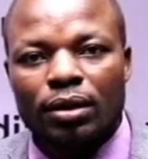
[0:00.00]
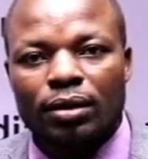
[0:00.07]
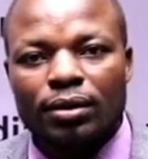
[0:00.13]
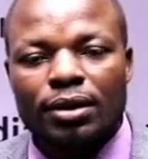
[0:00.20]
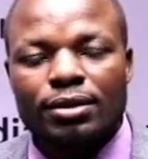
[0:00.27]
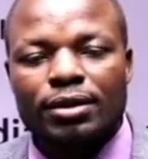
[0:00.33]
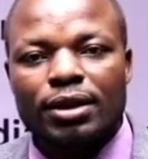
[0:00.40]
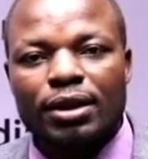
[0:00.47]

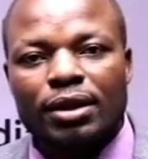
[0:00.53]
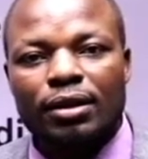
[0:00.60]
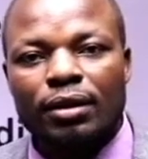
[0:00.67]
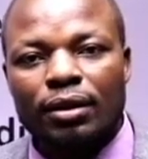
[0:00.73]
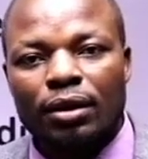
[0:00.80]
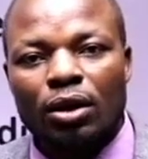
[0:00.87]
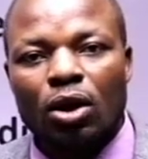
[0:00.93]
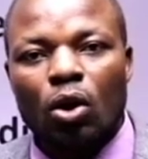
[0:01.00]
The
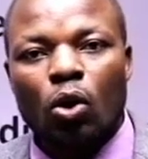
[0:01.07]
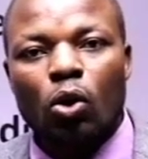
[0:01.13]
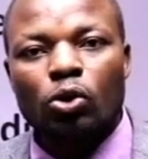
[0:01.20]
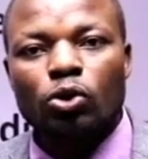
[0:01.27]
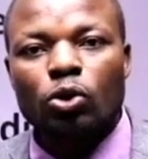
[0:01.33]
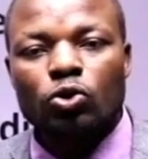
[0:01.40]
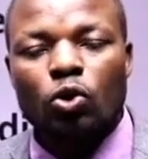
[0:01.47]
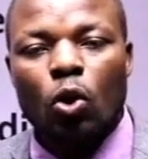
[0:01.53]
skin, all
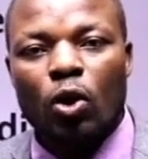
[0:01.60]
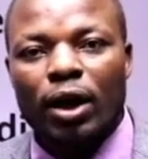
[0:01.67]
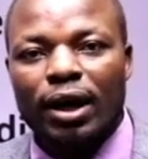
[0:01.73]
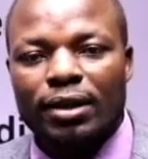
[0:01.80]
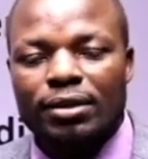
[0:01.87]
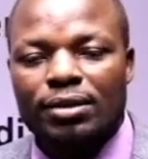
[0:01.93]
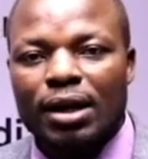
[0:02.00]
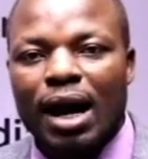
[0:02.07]
those
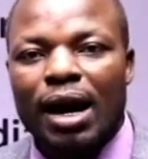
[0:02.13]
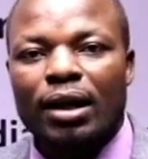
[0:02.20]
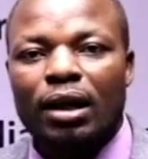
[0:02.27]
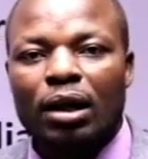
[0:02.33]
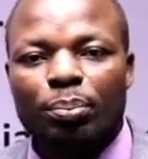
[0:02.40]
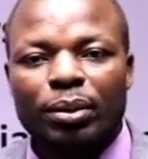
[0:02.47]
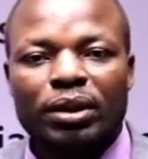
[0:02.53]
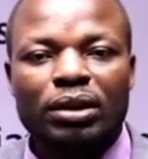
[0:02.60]
organs are
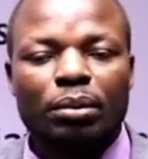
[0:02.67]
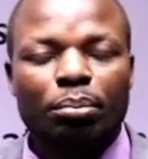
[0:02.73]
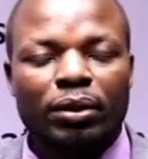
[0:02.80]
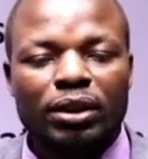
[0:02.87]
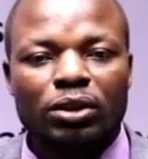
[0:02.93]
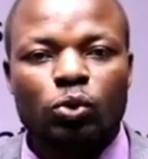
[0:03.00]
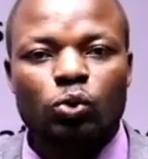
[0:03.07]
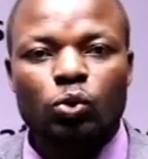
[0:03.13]
helping the
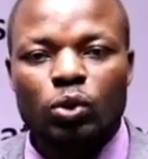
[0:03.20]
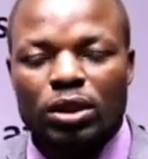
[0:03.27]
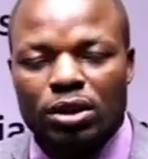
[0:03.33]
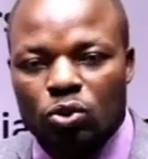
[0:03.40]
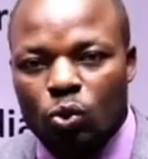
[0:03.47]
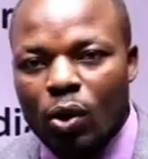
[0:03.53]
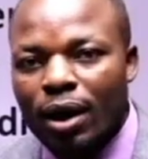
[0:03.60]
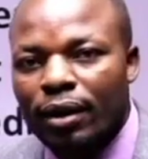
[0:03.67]
body to do
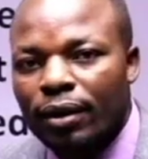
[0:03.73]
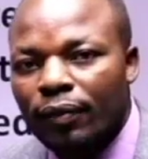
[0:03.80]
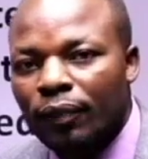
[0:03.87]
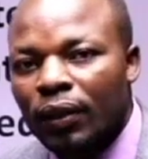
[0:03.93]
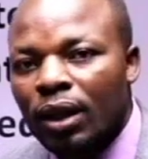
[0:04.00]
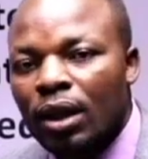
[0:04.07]
its work.